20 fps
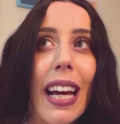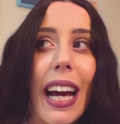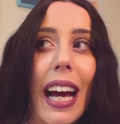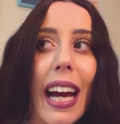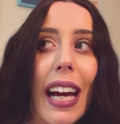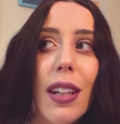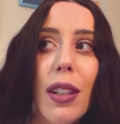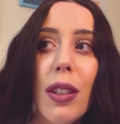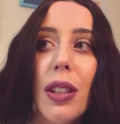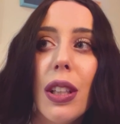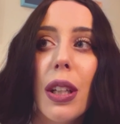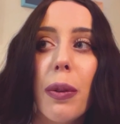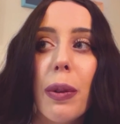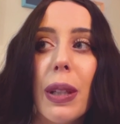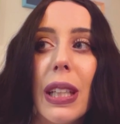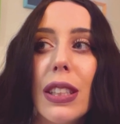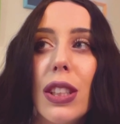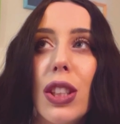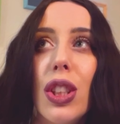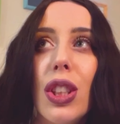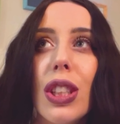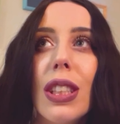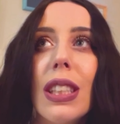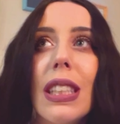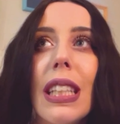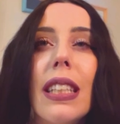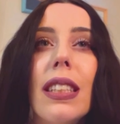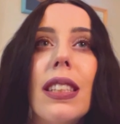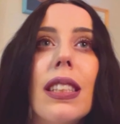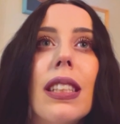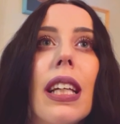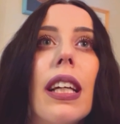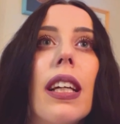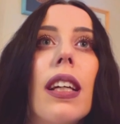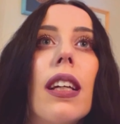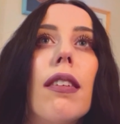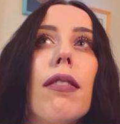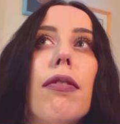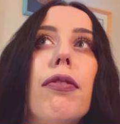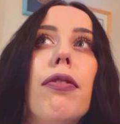I don't know, it's just, it's
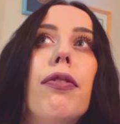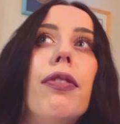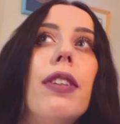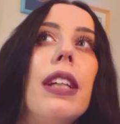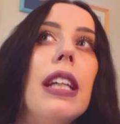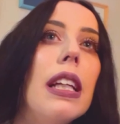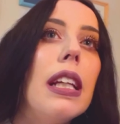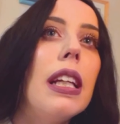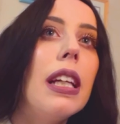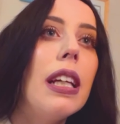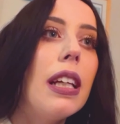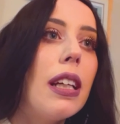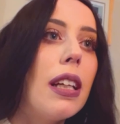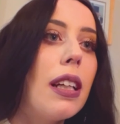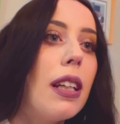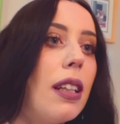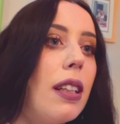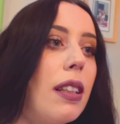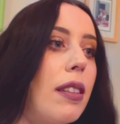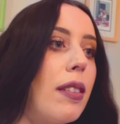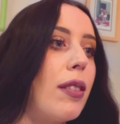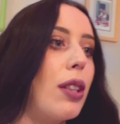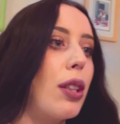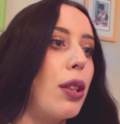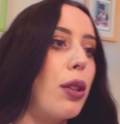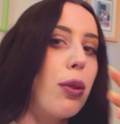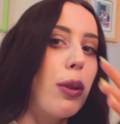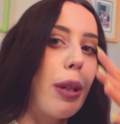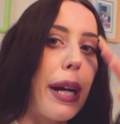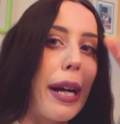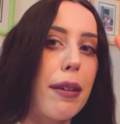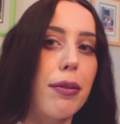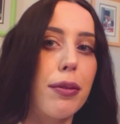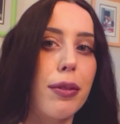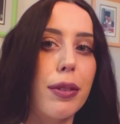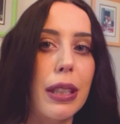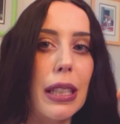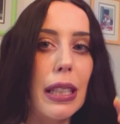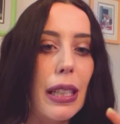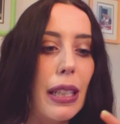like feeding the
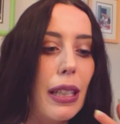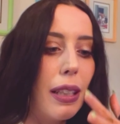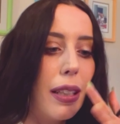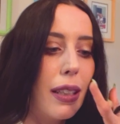crafty